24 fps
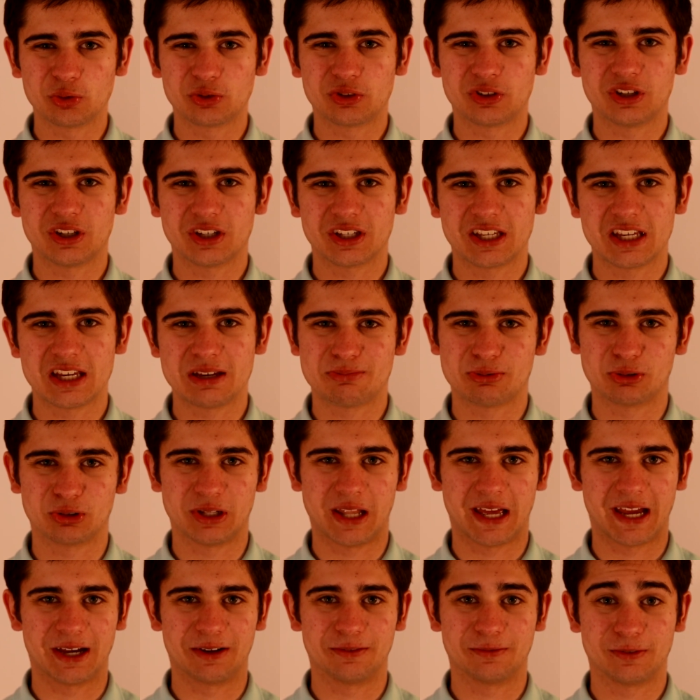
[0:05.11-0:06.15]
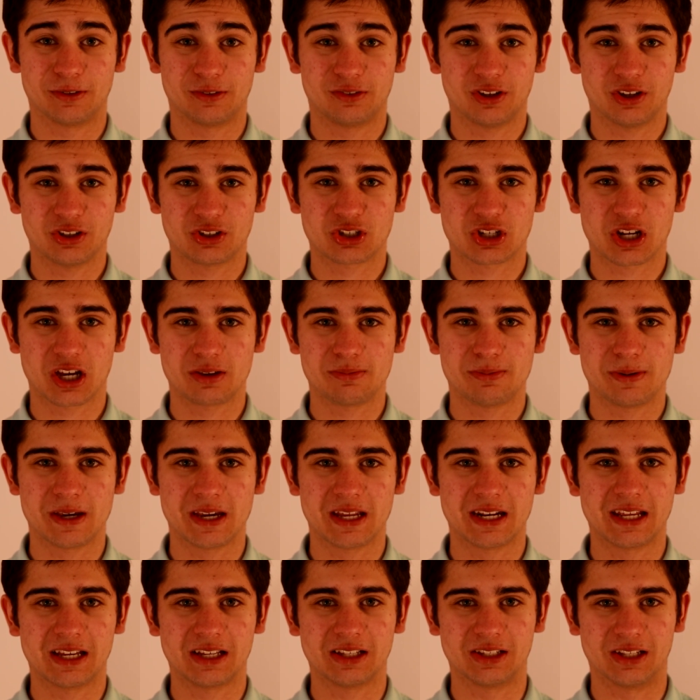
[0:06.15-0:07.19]
alternate keyboard layout for touch typing
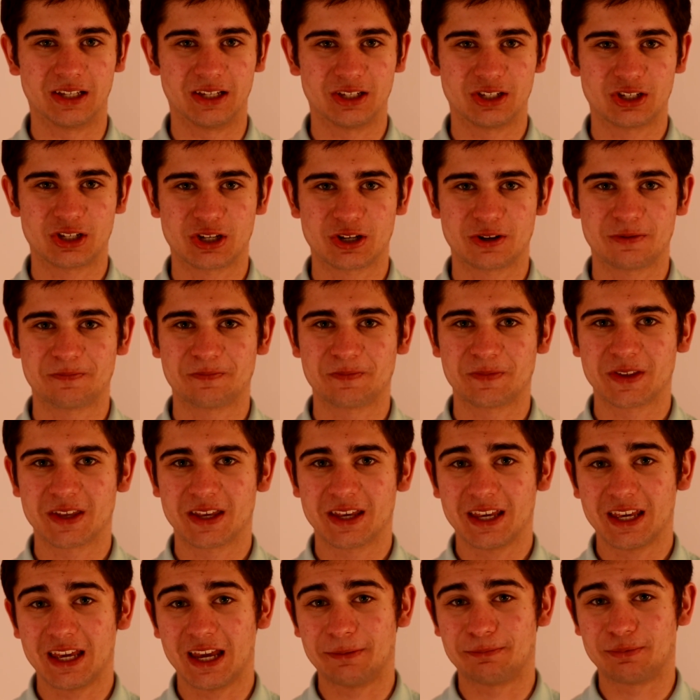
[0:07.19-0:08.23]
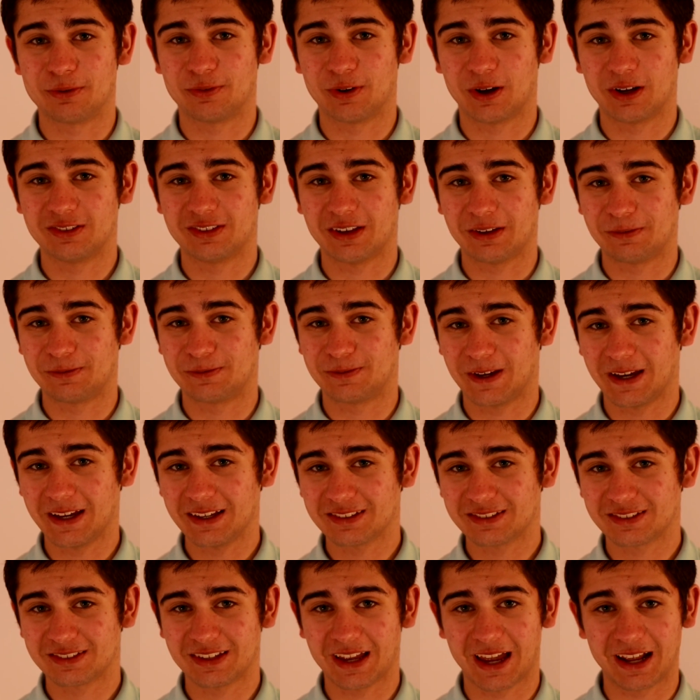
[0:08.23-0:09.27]
in English. It provides a
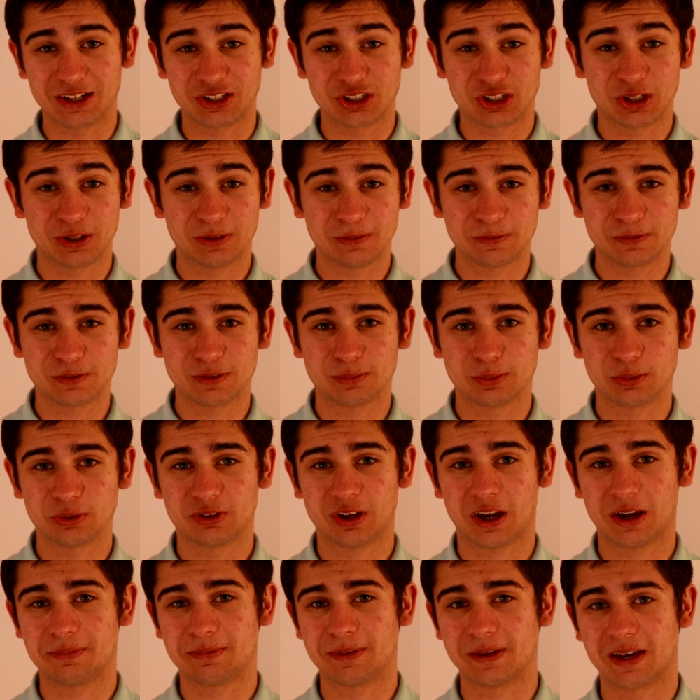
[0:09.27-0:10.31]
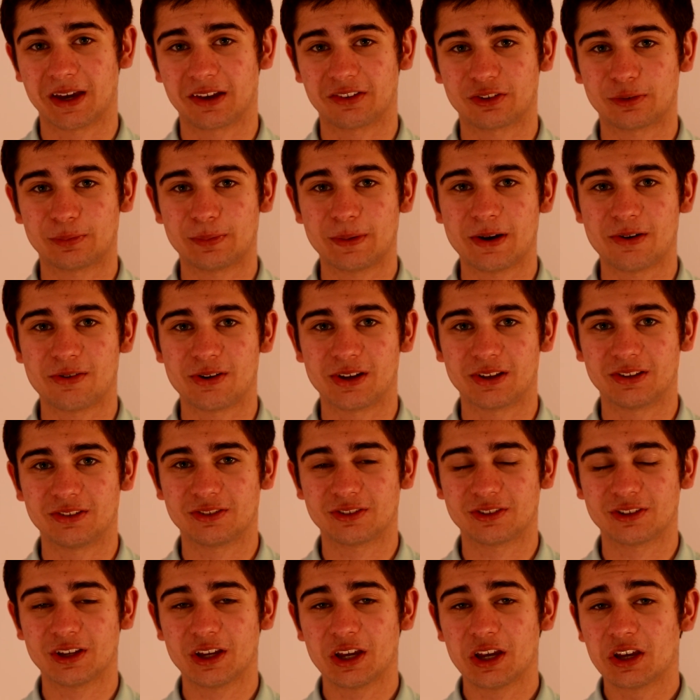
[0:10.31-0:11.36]
fast and comfortable typing
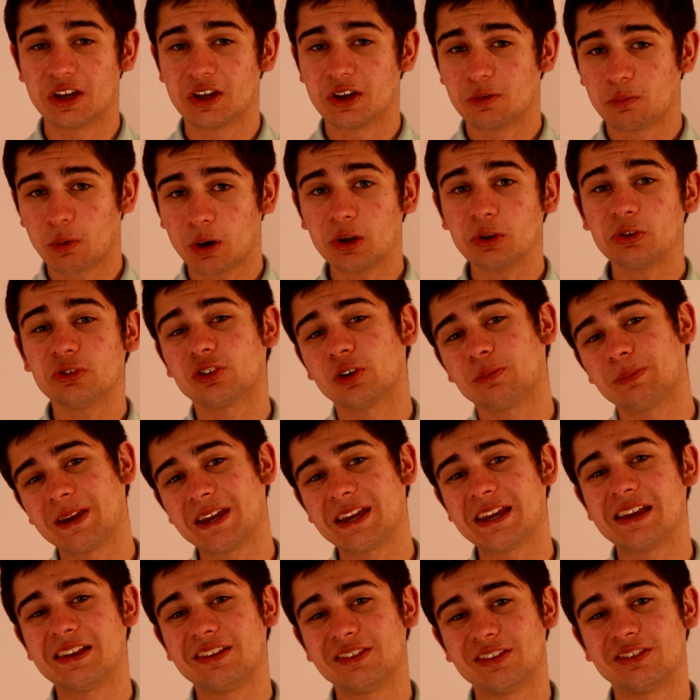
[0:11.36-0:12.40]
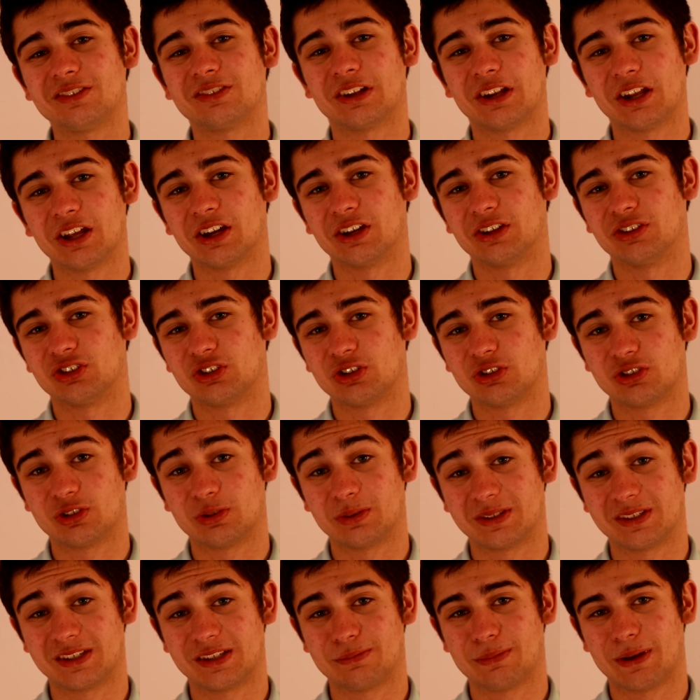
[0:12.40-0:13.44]
experience, while also being easy to learn due to
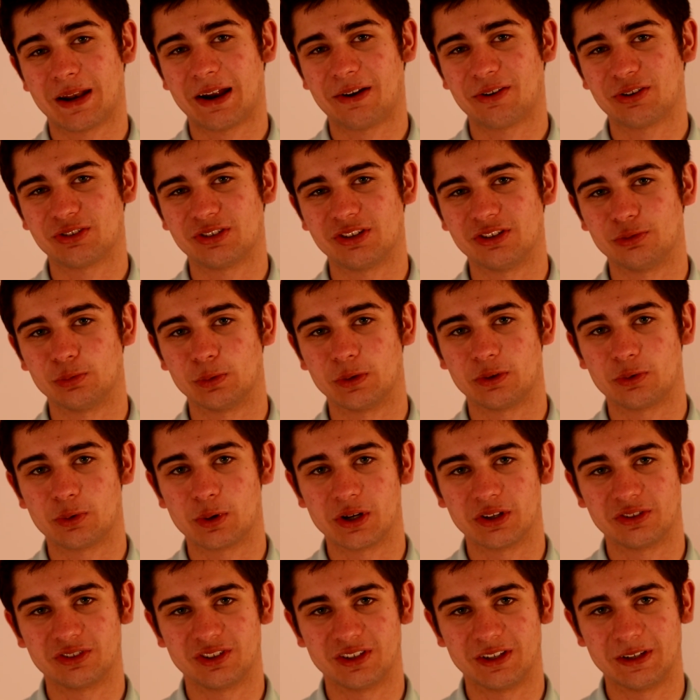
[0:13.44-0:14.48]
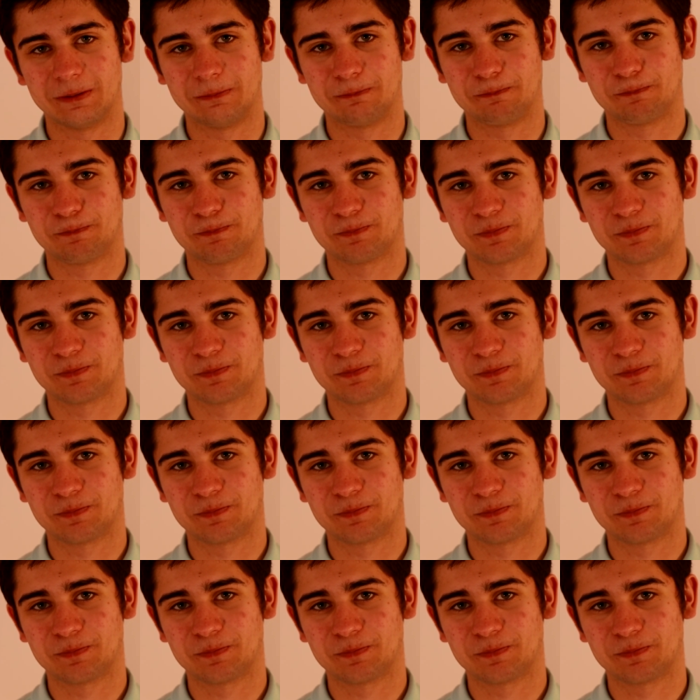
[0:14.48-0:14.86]
its similarities with QWERTY.